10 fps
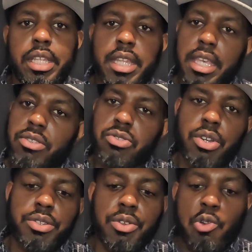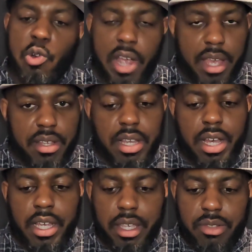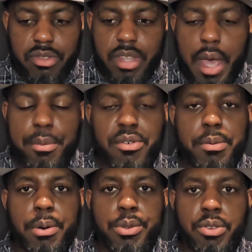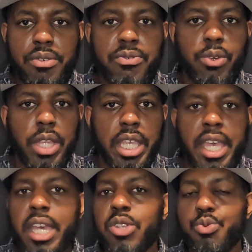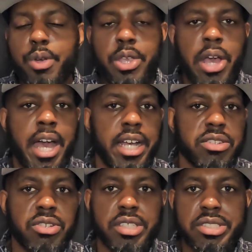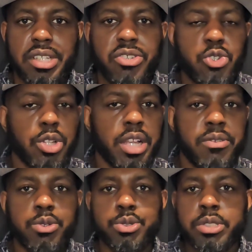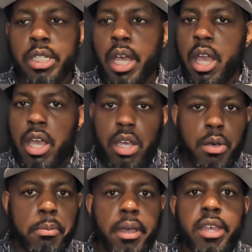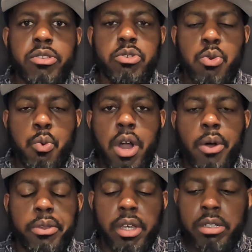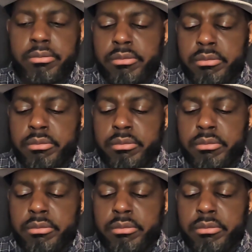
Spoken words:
he's not the right, I guess, type of opponent to fully gauge where you're at to assess your levels compared to Wilder.